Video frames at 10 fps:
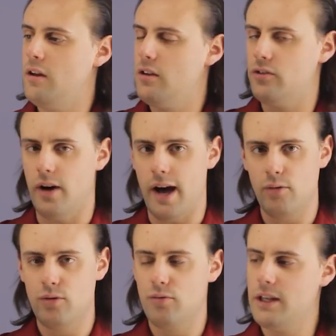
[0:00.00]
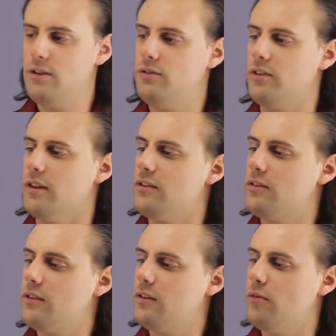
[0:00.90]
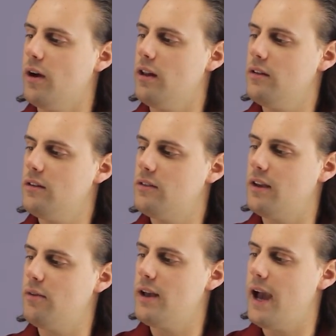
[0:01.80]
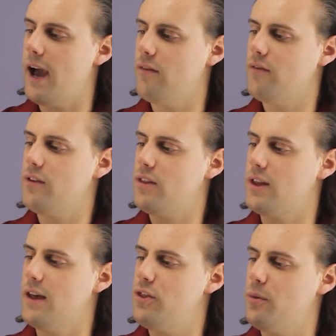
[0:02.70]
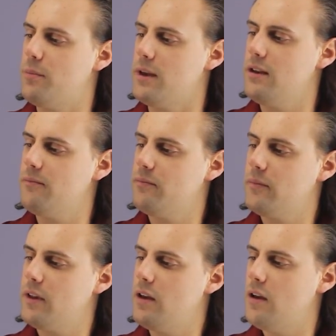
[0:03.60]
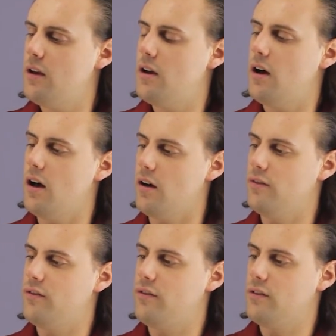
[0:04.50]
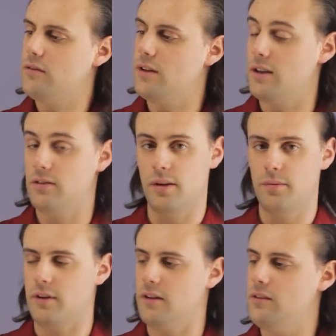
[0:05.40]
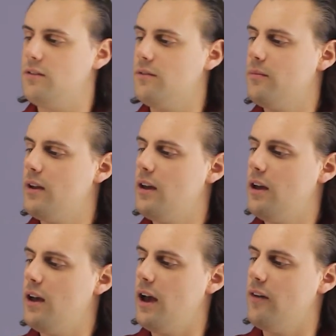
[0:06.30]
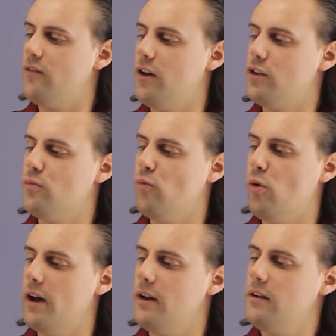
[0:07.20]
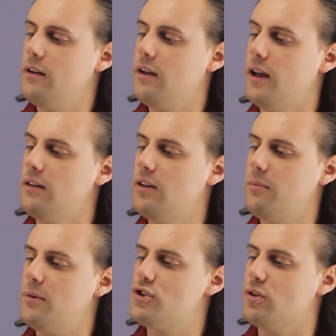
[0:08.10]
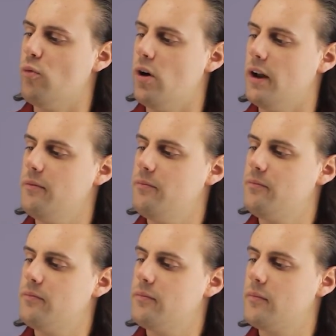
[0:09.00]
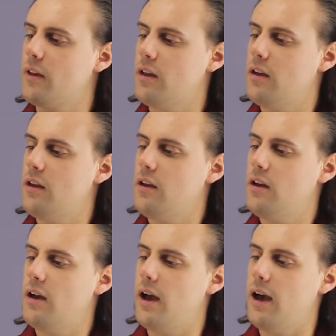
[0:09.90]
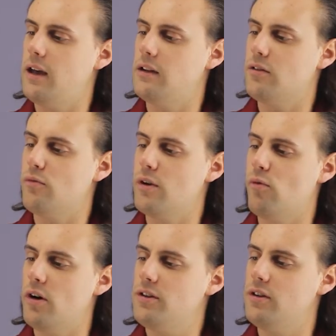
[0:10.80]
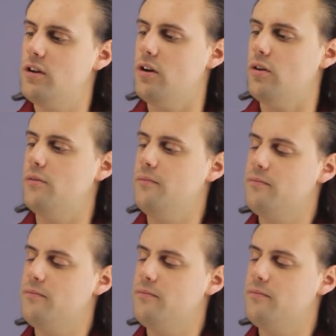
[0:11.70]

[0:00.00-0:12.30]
So how would we use this? Well, say we have the enthalpy of a substance at volume 1 and temperature 1, and we want to know